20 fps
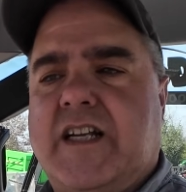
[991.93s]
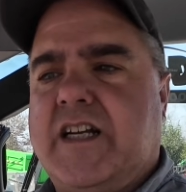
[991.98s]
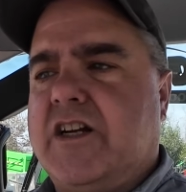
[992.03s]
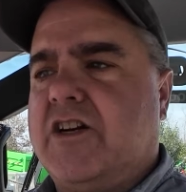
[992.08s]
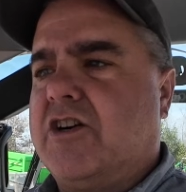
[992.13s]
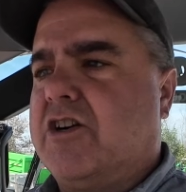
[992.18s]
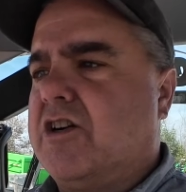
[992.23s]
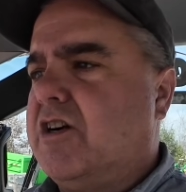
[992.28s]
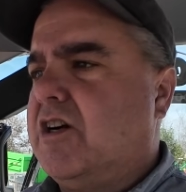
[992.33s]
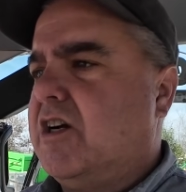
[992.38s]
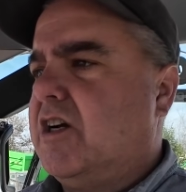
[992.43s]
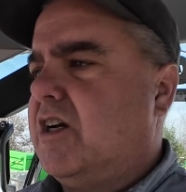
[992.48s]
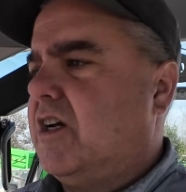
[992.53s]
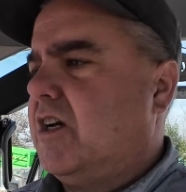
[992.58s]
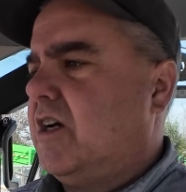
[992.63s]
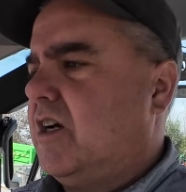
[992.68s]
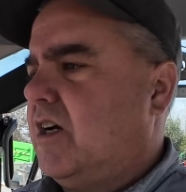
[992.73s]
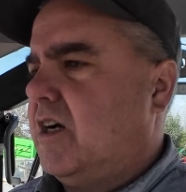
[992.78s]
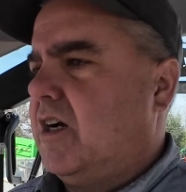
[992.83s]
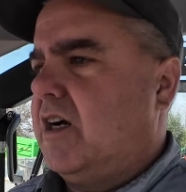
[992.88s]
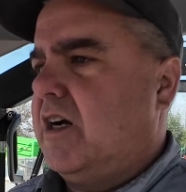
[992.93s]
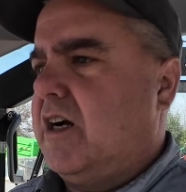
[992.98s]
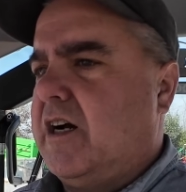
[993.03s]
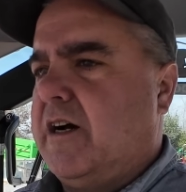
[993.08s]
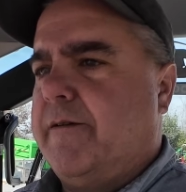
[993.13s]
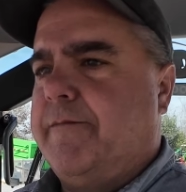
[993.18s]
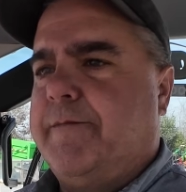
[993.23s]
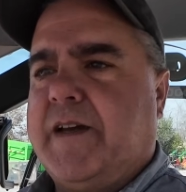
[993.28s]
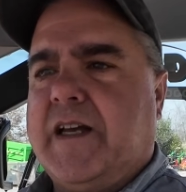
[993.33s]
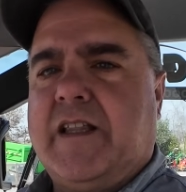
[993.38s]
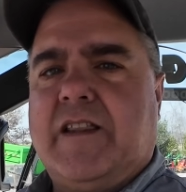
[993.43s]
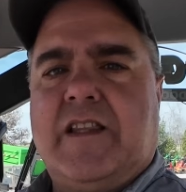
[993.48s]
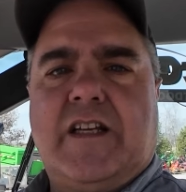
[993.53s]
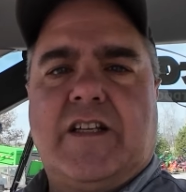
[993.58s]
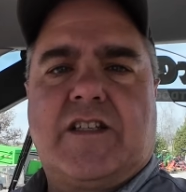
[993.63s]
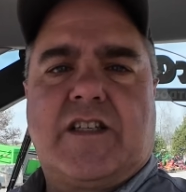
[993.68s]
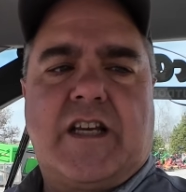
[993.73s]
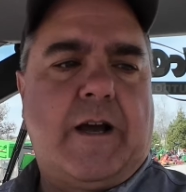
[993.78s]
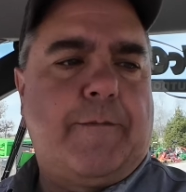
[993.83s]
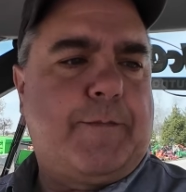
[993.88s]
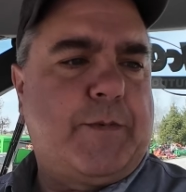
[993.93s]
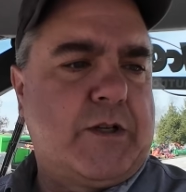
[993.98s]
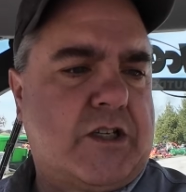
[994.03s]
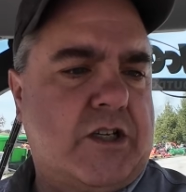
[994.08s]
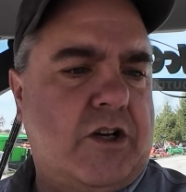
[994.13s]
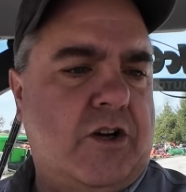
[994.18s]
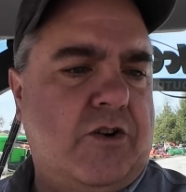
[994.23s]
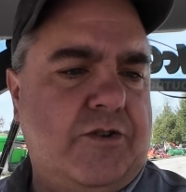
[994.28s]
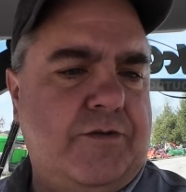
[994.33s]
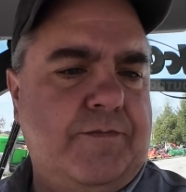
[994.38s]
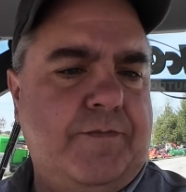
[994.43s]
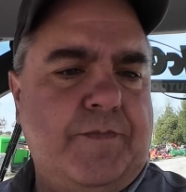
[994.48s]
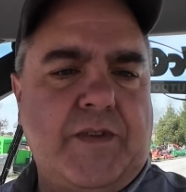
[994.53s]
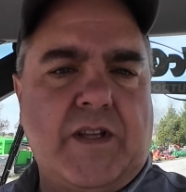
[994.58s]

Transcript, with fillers: here in this episode.